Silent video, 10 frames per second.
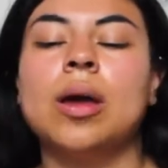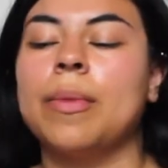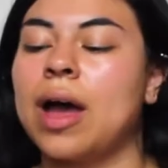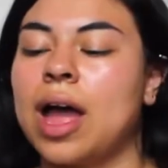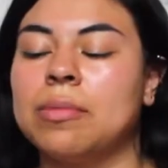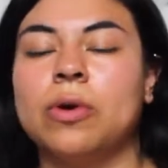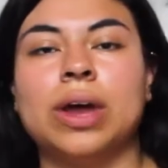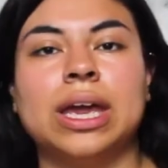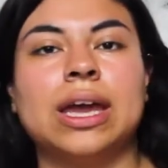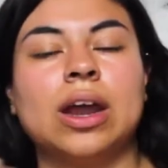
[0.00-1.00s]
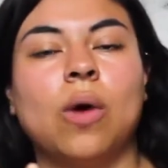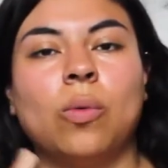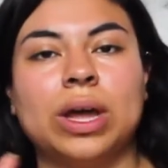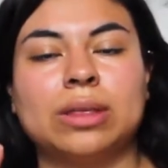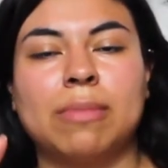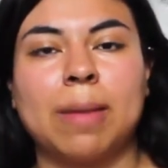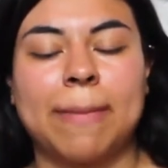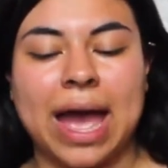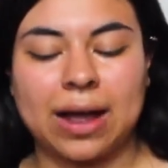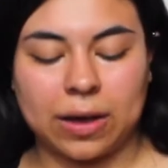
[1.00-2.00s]
But I'm going in with my
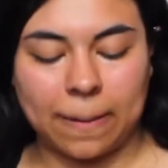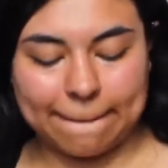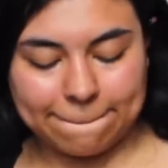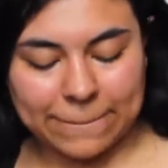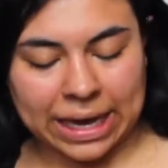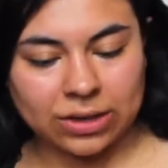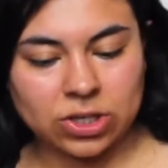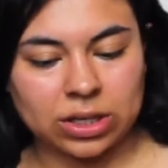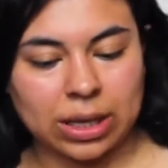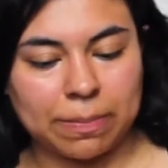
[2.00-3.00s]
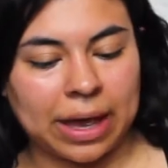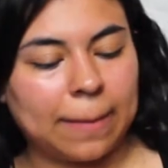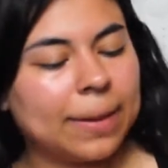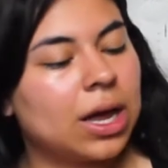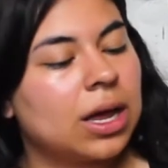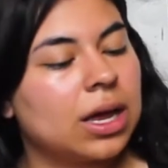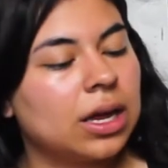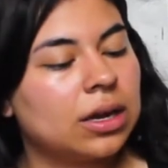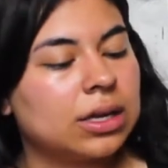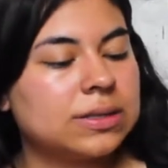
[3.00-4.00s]
MAC Painterly paint
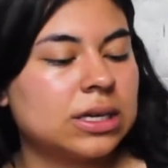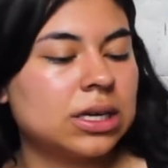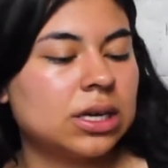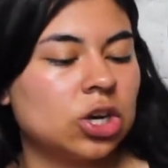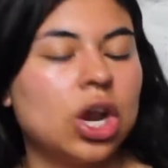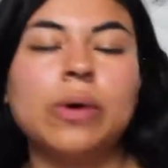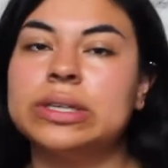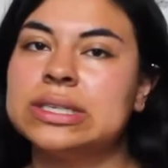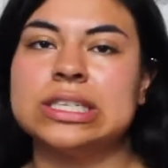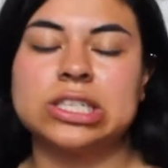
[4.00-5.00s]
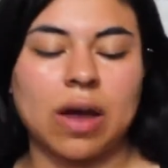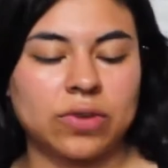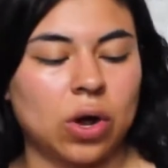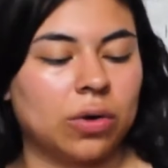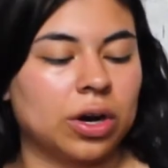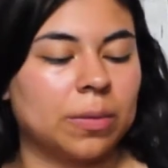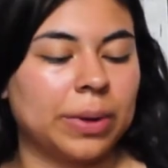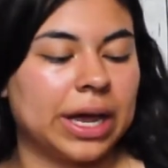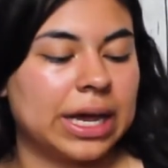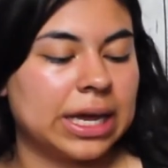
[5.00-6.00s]
pot, is it? No, it's in soft ochre,
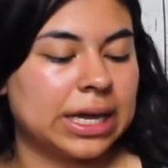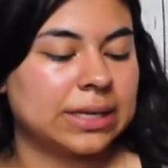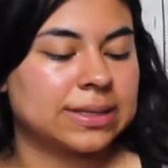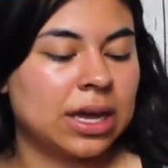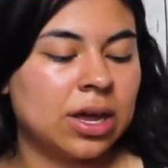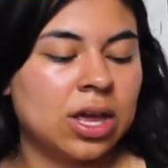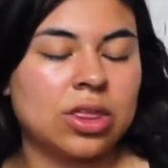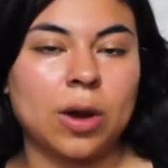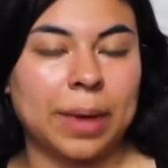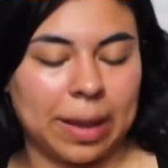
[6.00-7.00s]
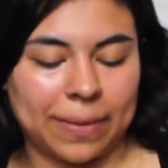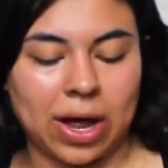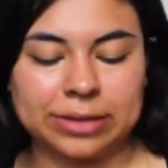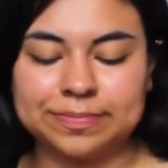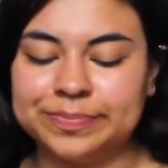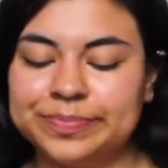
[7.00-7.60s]
but it is their paint pot.